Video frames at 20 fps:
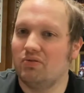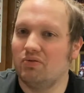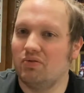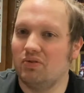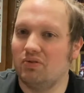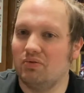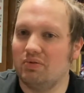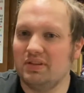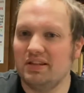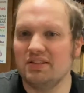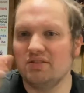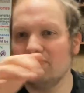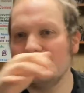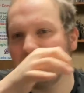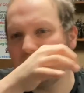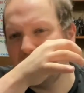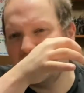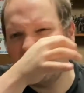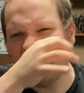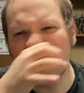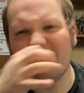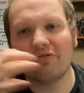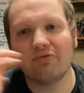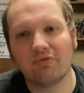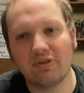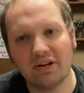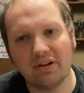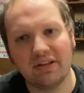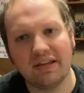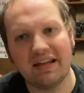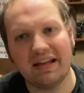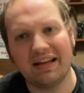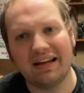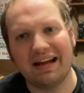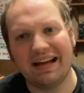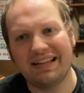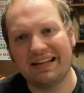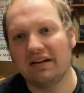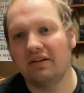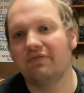With this one, they never really
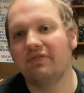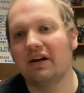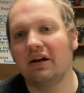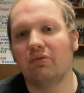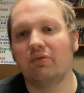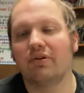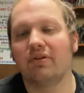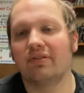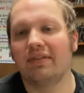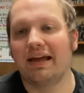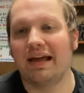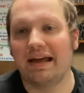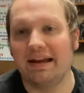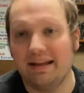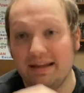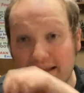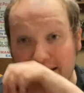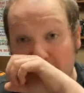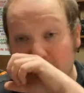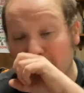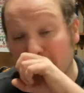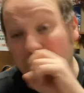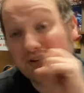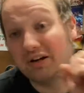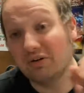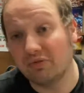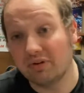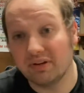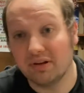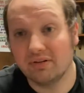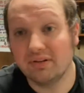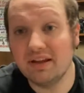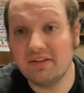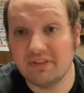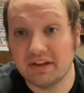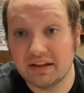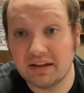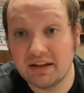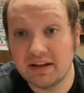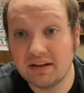identify where that is or where they're
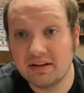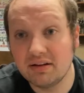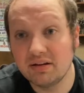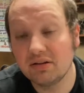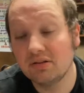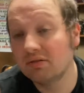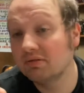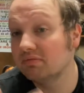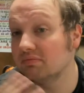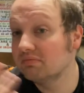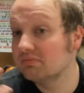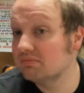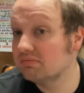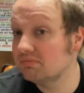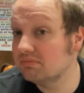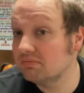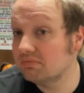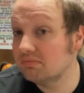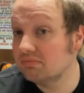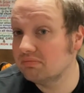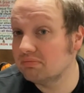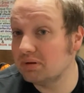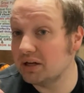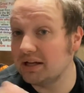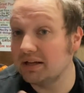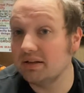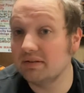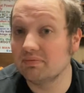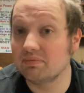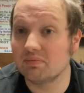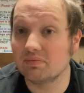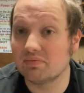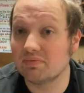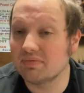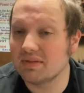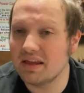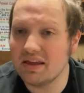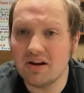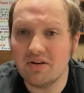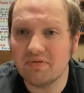living. But
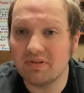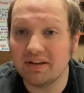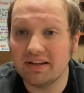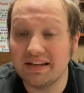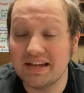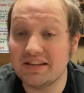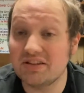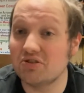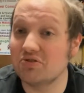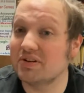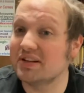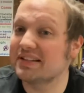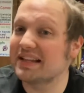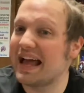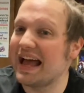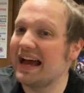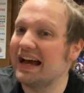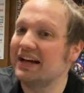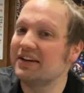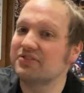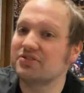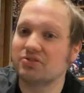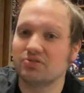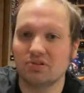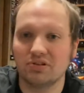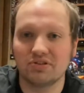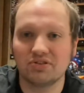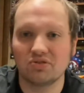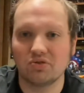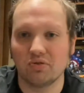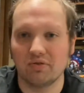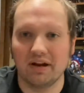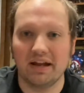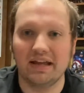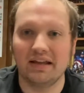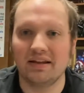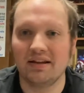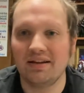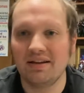you don't really need to because the house looks great.